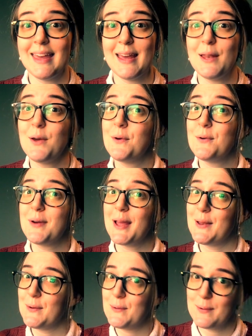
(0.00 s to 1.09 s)
Hello,
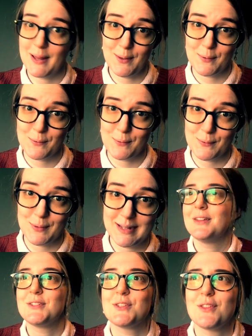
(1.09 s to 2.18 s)
hello, hello.
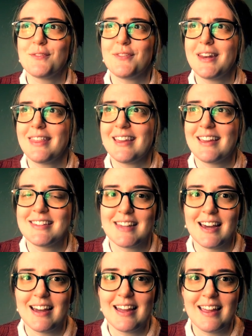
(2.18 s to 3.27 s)
So the funny thing is
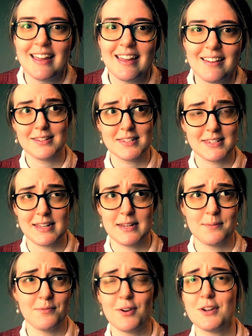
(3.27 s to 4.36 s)
I stayed
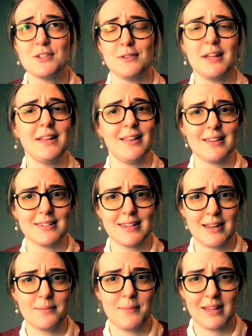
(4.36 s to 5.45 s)
up far too late last
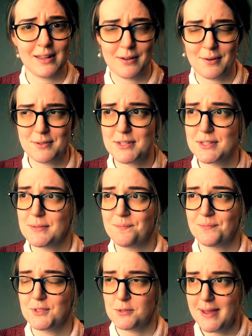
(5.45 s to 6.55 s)
night making notes
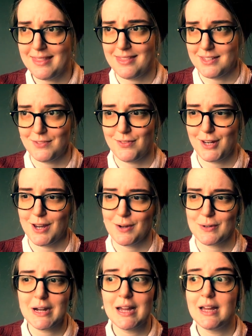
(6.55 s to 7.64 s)
to make this
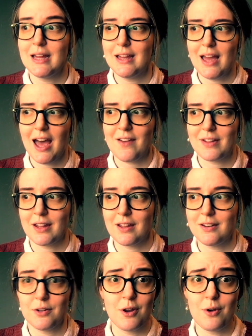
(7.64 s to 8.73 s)
video, having
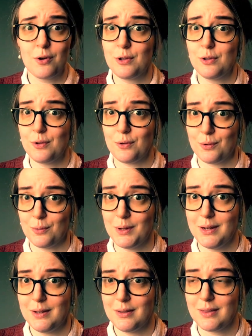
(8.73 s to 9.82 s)
no clue
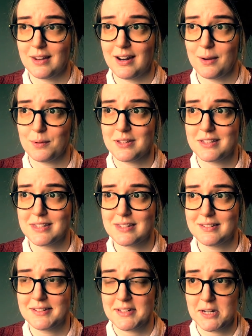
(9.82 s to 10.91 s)
that I was
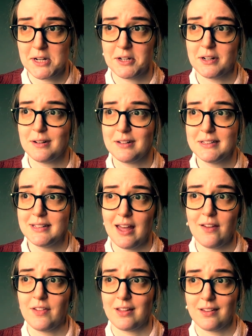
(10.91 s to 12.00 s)
near
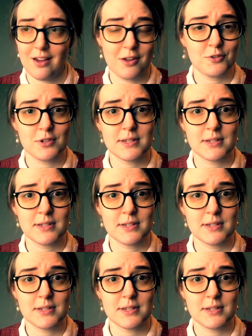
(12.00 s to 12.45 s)
having 100